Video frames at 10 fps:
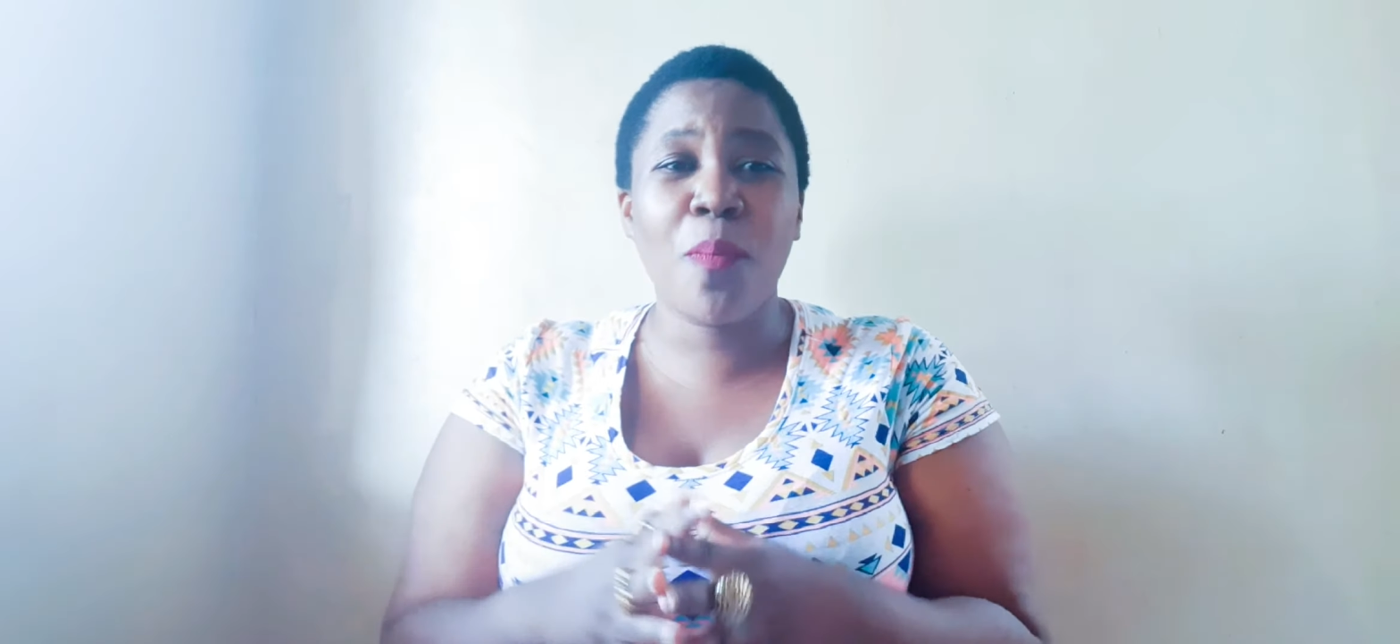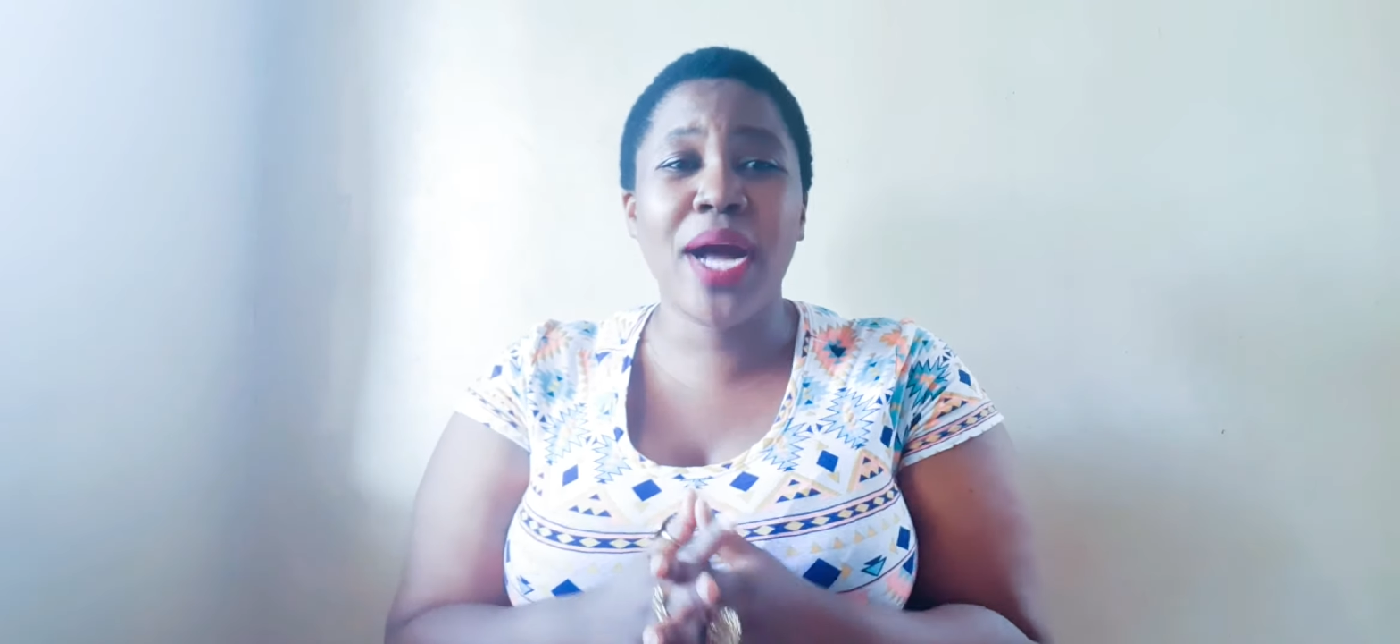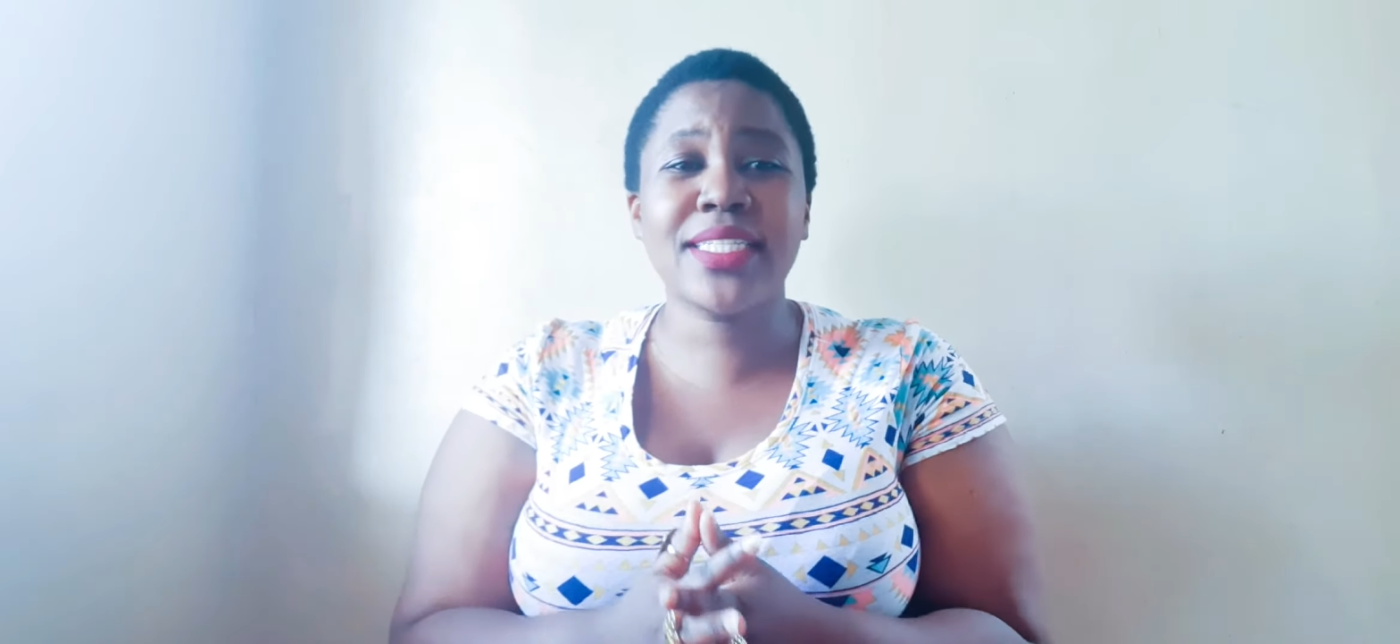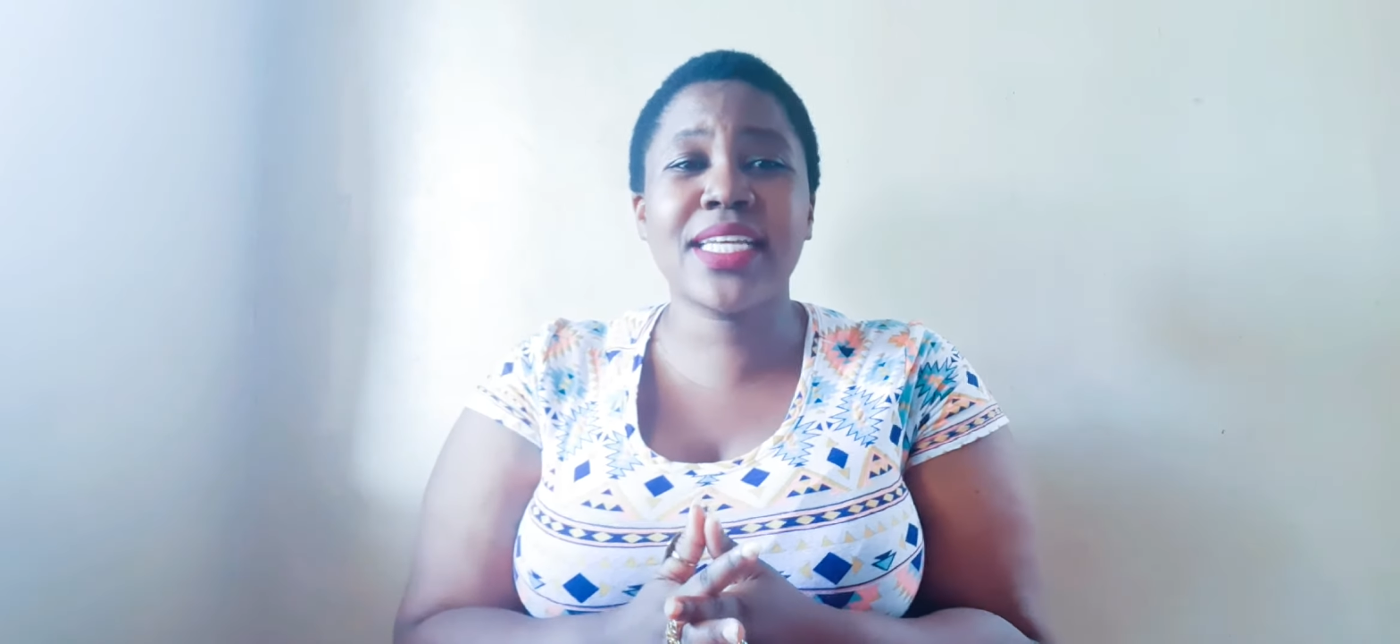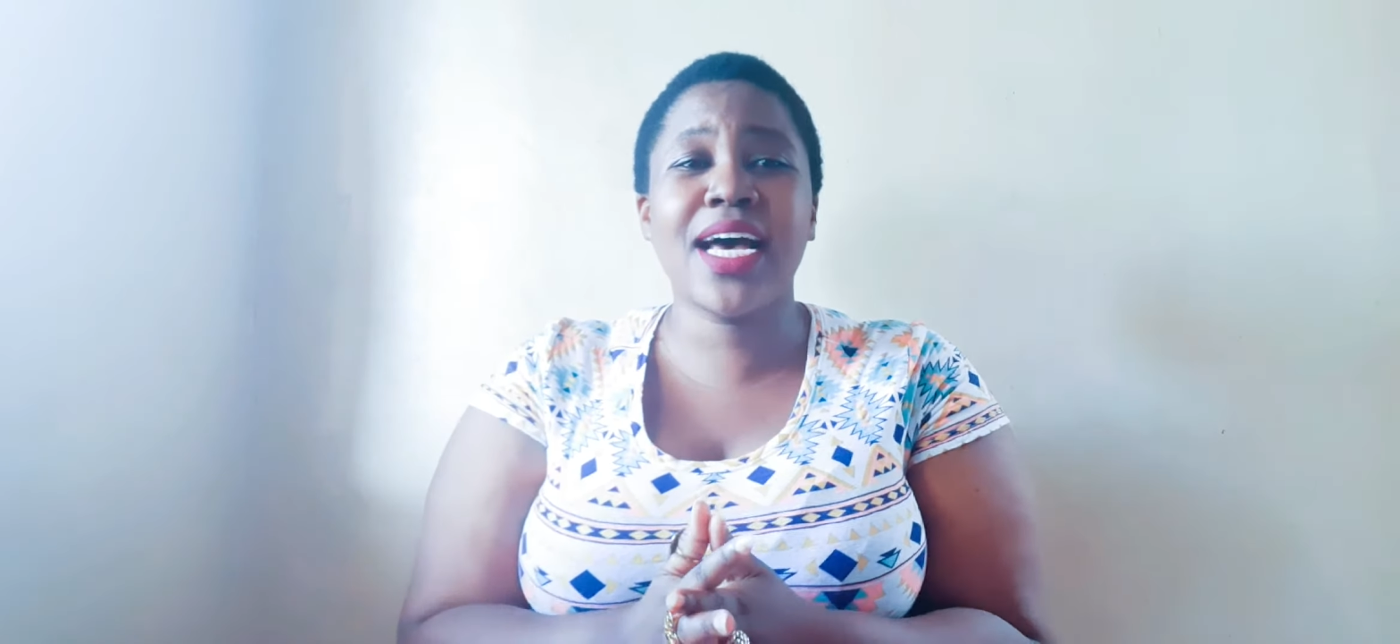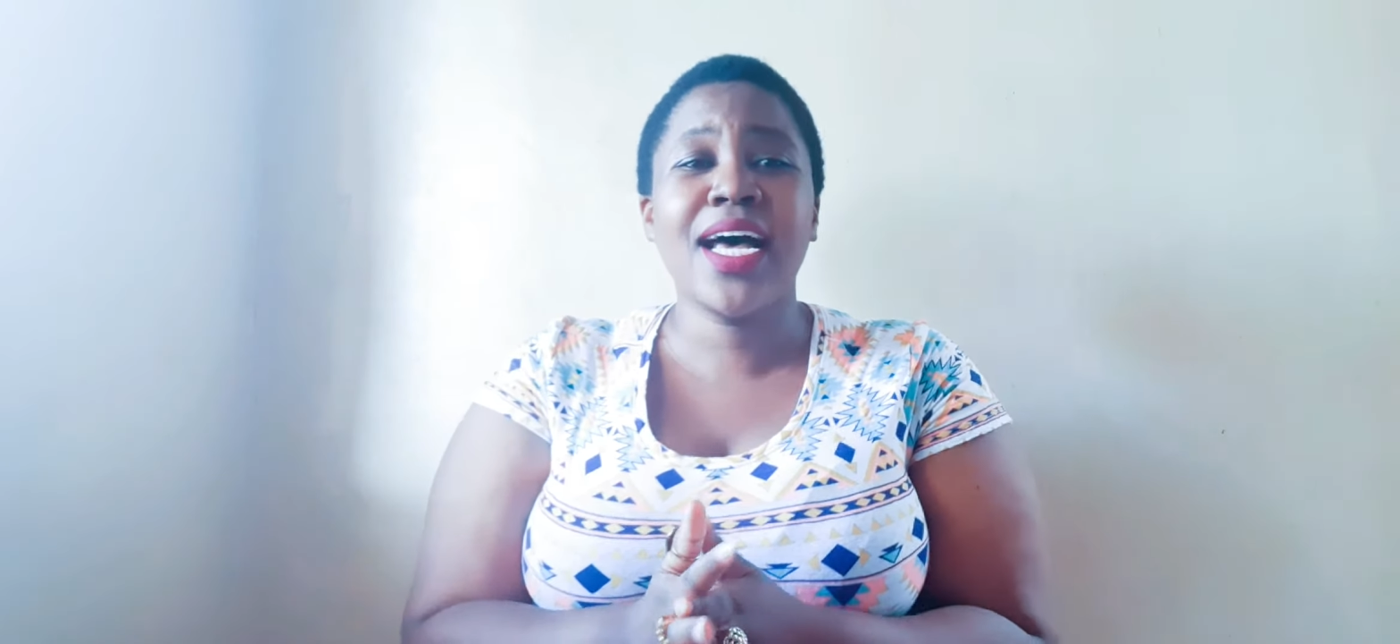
but